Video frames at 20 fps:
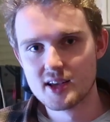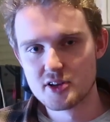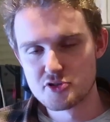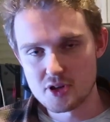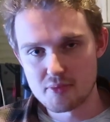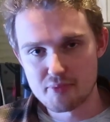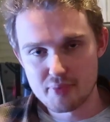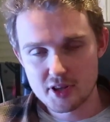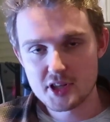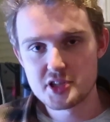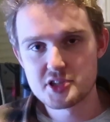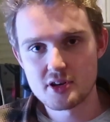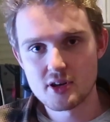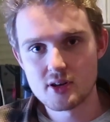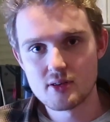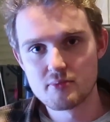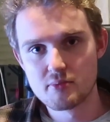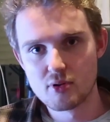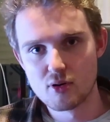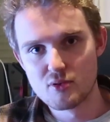So I'm pretty
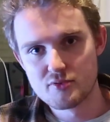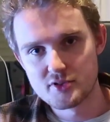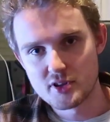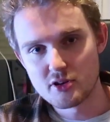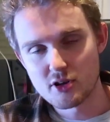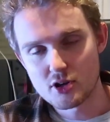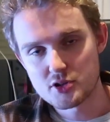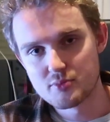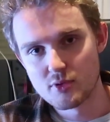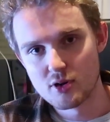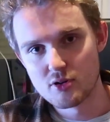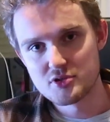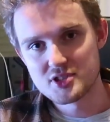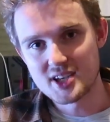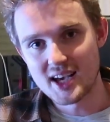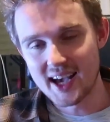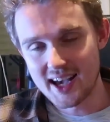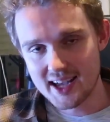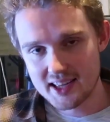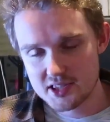certain both the dock mode
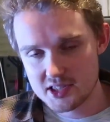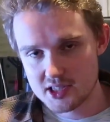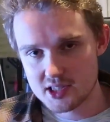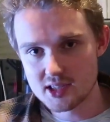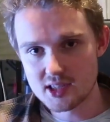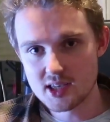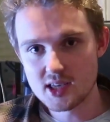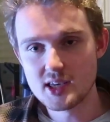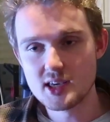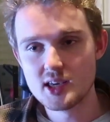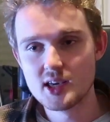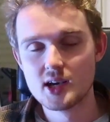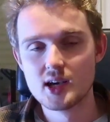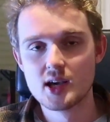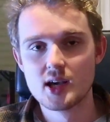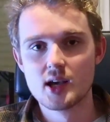and the